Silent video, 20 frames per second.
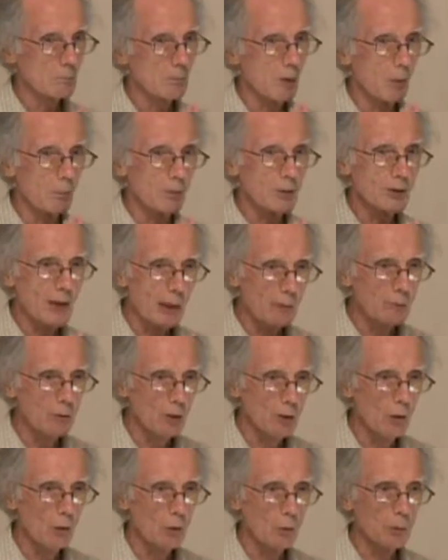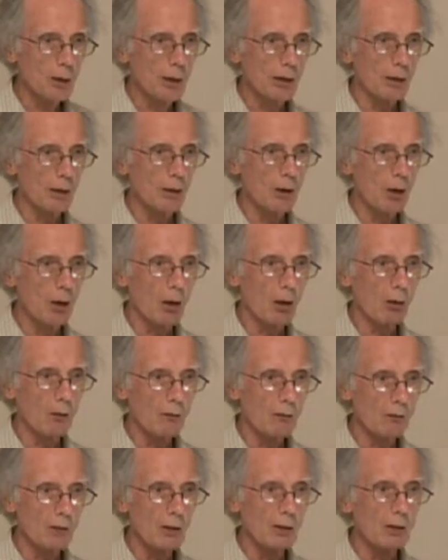almost absolutely
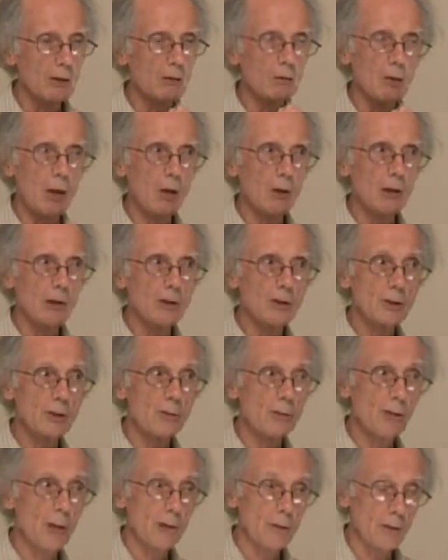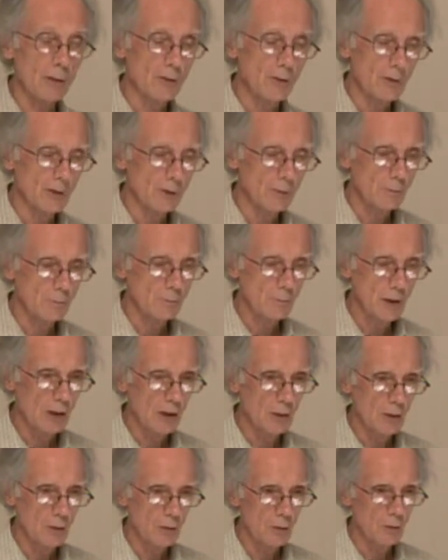on the non-interference
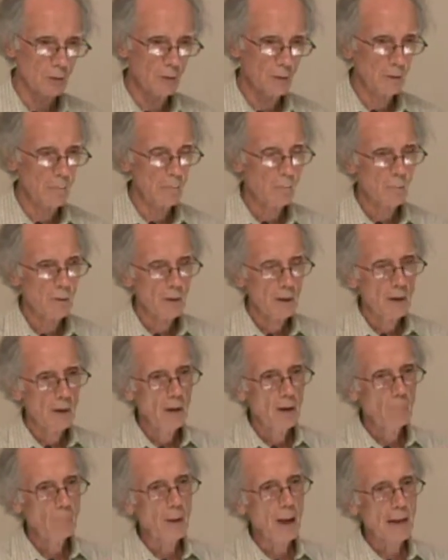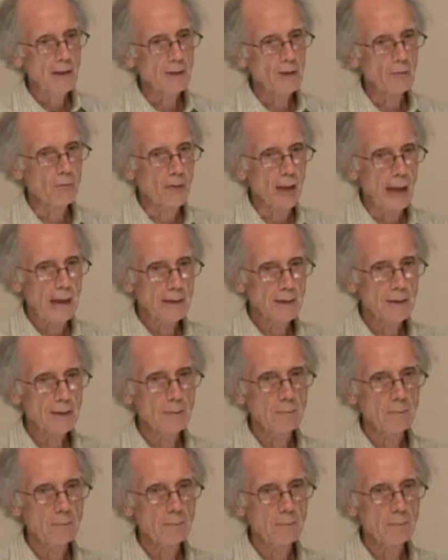issue. Part of that